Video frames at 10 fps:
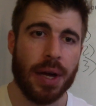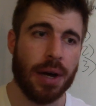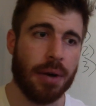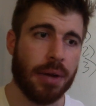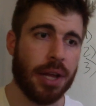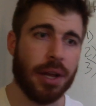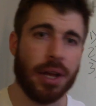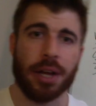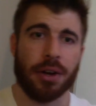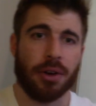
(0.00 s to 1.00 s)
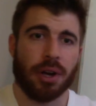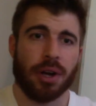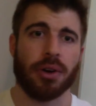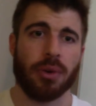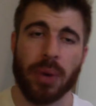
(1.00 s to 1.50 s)
uh, on our,
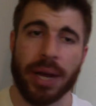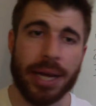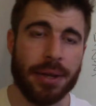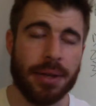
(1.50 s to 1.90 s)
on our weight?